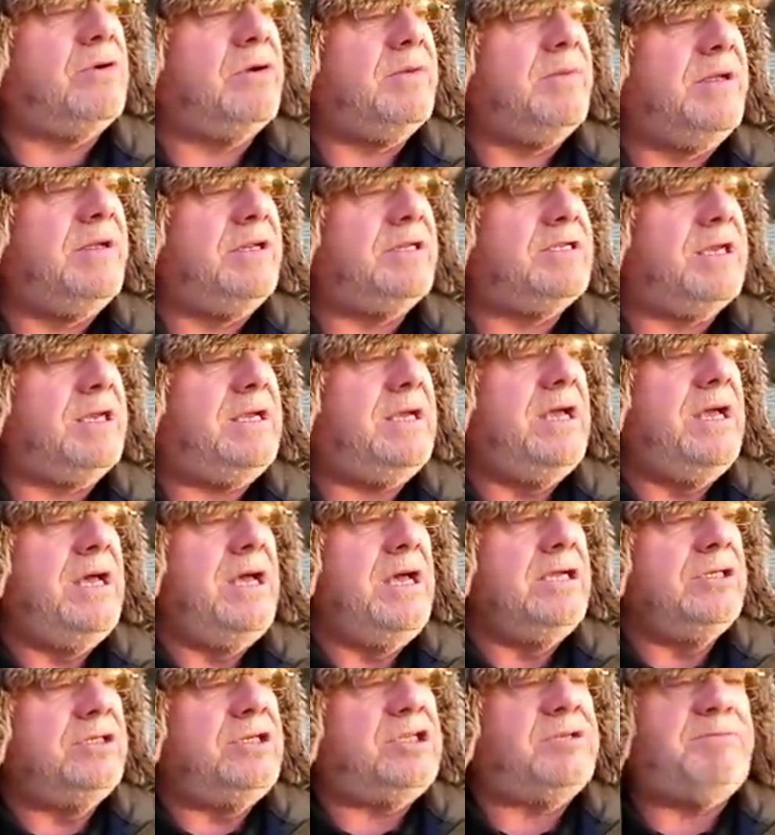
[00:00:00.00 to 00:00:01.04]
community
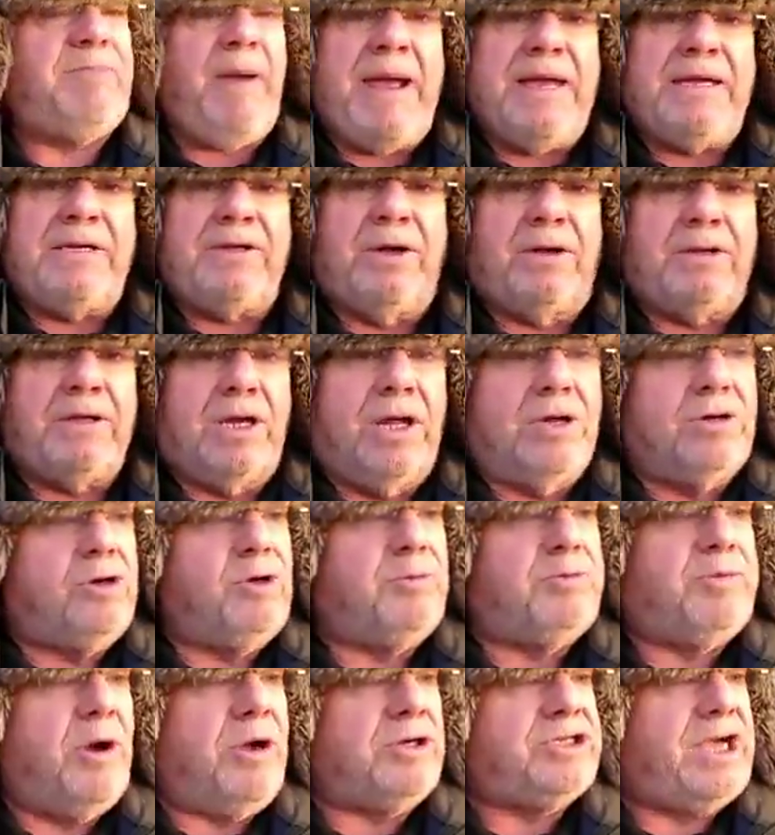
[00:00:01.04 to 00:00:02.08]
to spend on local
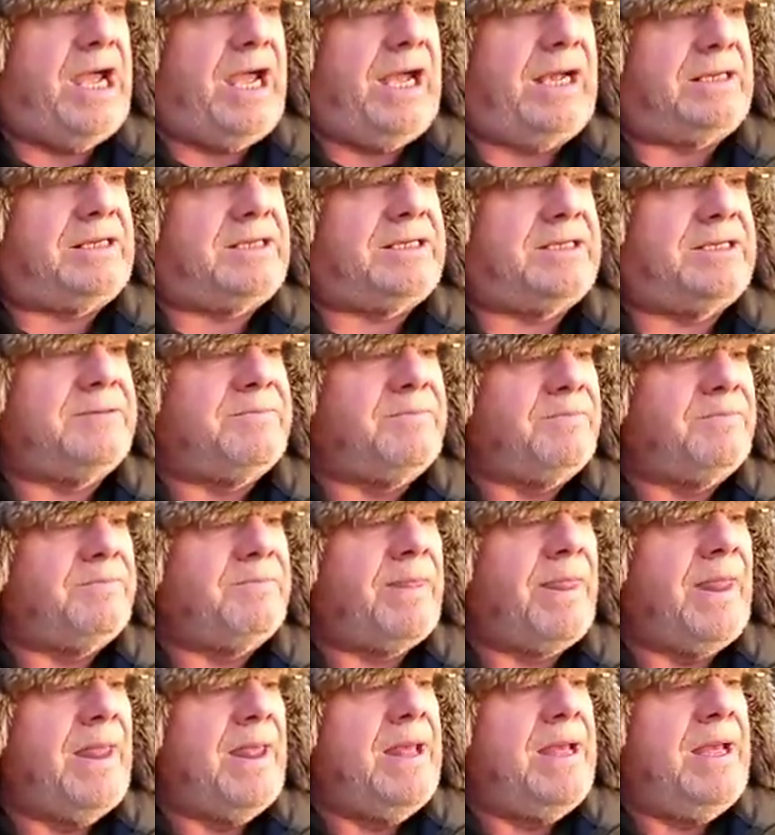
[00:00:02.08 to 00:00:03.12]
projects,
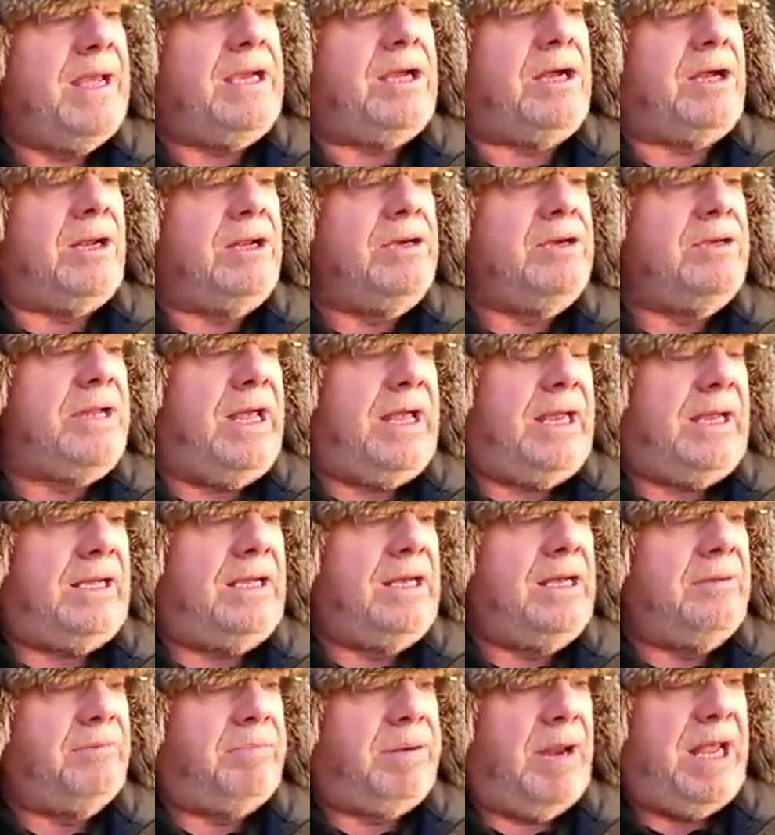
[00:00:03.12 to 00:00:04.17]
including
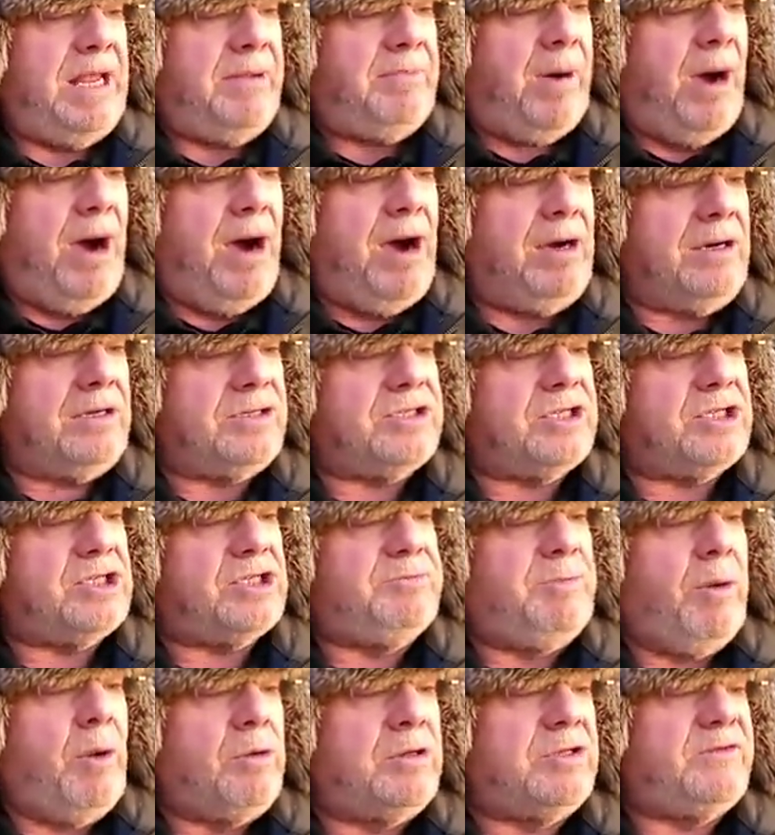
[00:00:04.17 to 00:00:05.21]
play parks,
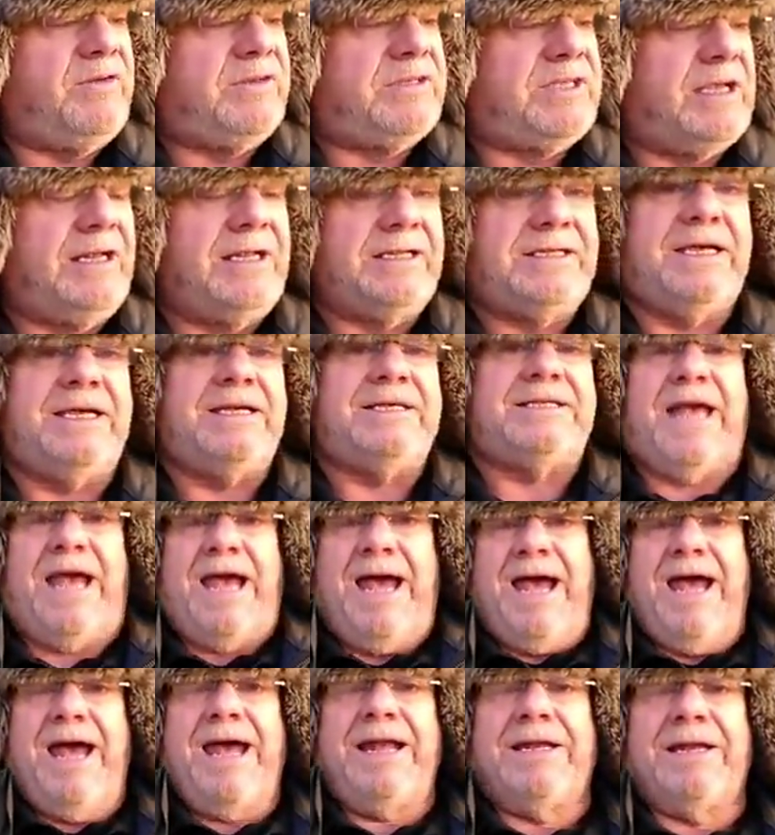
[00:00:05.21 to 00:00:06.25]
sports facilities
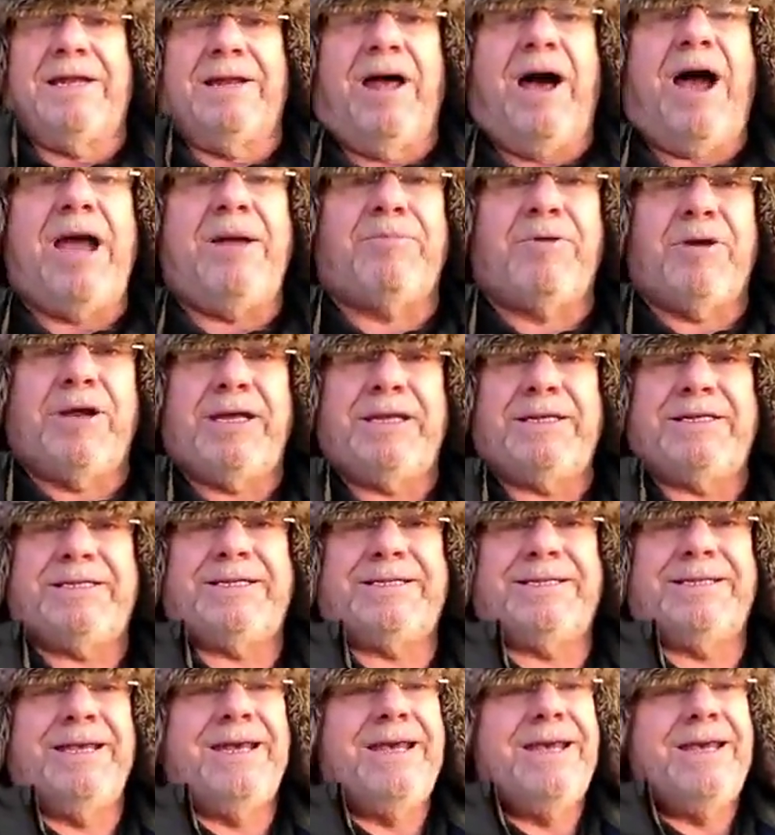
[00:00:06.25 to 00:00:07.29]
and
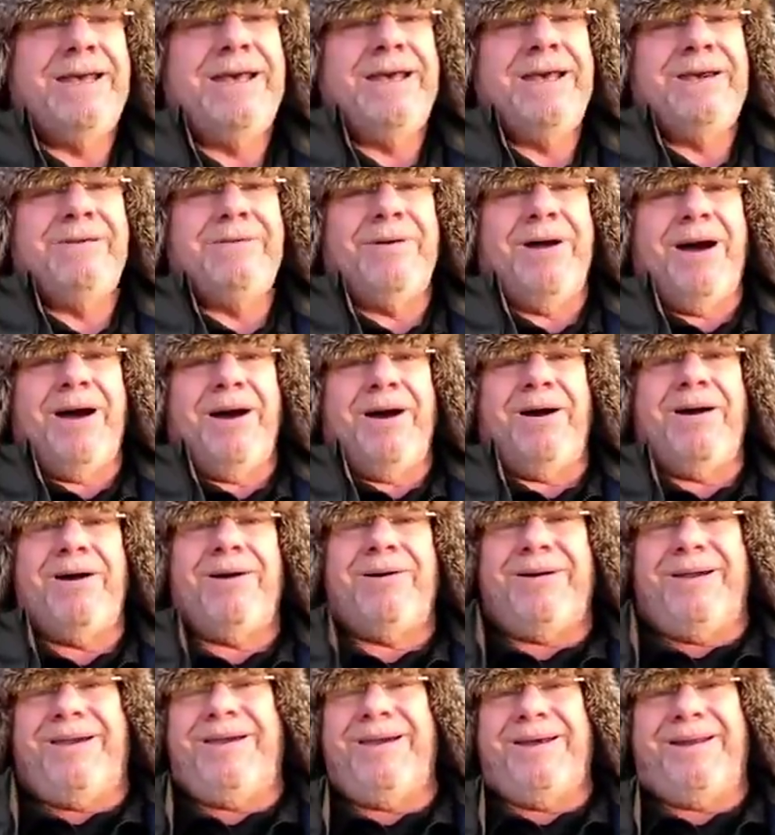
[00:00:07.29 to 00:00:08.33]
libraries.
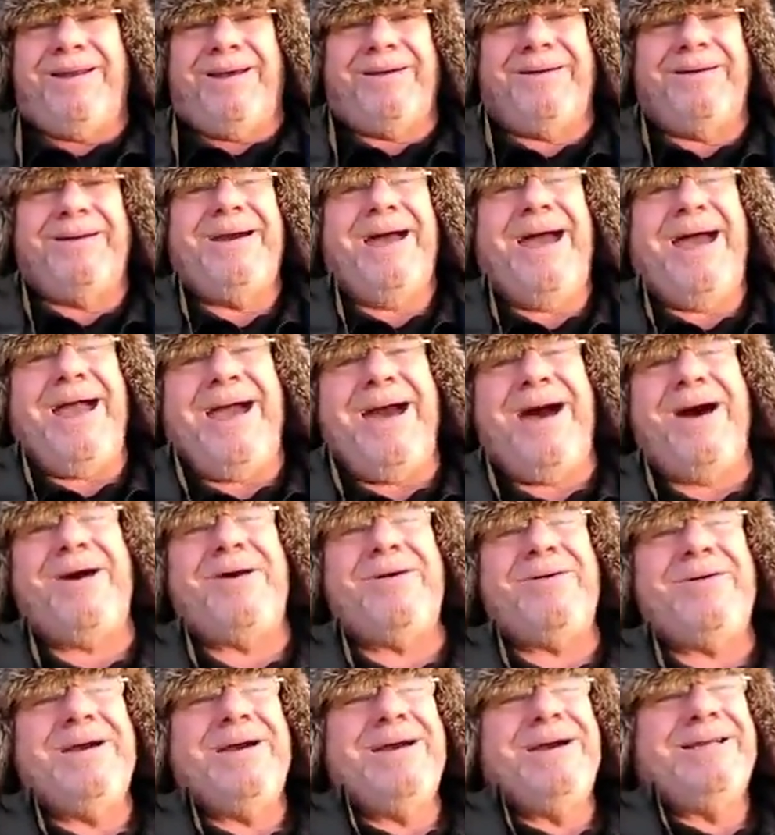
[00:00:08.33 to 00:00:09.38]
Well, you know,
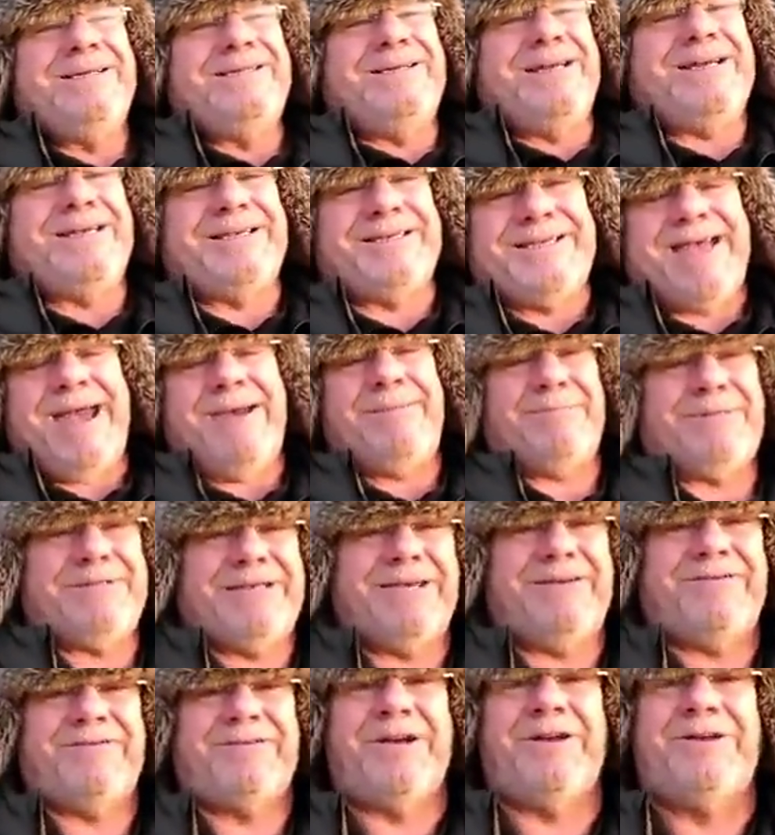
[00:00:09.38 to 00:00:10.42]
how
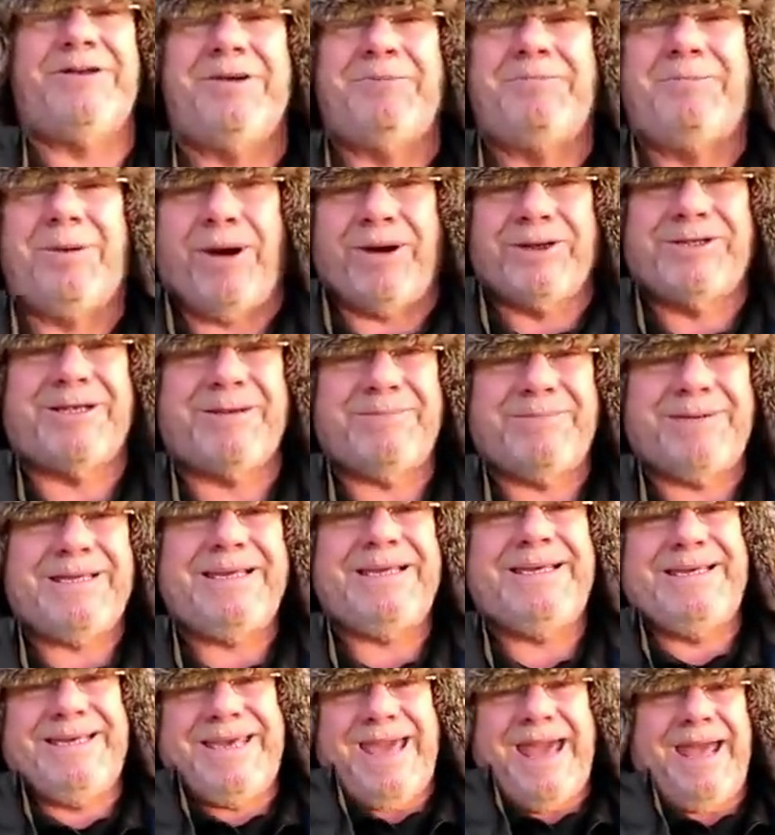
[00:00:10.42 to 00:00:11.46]
deceptive could you possibly
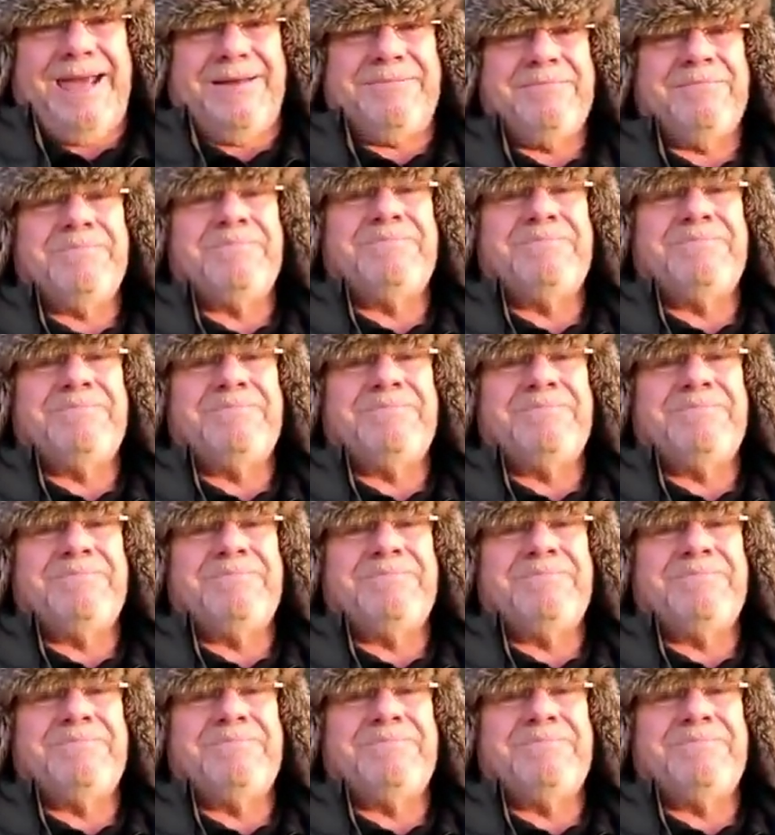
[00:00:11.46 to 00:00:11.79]
get?